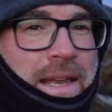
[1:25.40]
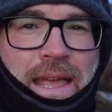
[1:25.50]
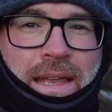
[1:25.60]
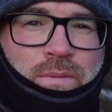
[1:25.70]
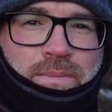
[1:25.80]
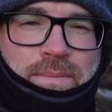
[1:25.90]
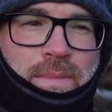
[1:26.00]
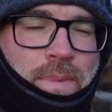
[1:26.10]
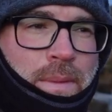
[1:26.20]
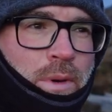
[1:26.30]
of getting
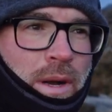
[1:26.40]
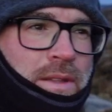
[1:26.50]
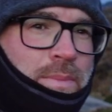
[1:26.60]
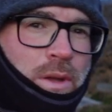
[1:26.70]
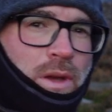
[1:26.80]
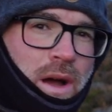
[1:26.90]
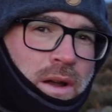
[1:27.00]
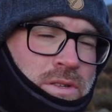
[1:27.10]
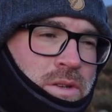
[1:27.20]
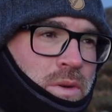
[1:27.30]
a bit more into blue
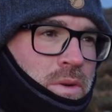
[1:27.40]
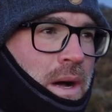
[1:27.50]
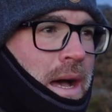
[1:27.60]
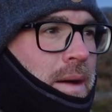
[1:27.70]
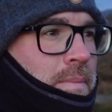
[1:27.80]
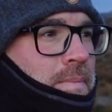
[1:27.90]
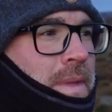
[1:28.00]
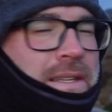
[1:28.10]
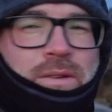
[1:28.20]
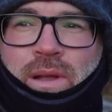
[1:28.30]
hour, so
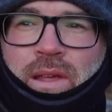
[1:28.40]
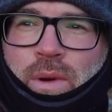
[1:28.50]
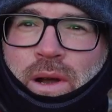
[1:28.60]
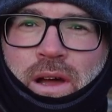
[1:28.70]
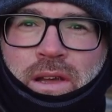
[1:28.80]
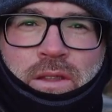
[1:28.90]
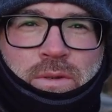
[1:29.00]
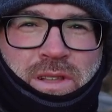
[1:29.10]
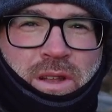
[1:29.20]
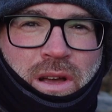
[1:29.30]
it didn't really work out, and there
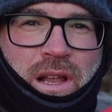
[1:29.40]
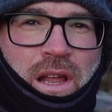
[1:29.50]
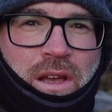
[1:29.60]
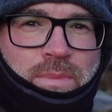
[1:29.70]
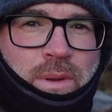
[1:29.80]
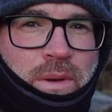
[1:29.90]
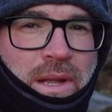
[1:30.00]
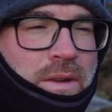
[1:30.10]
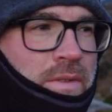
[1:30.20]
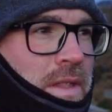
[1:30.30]
was a lot of cloud blowing
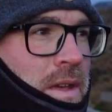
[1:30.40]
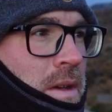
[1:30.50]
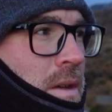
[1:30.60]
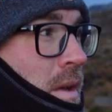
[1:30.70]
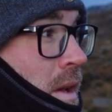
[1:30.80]
in over the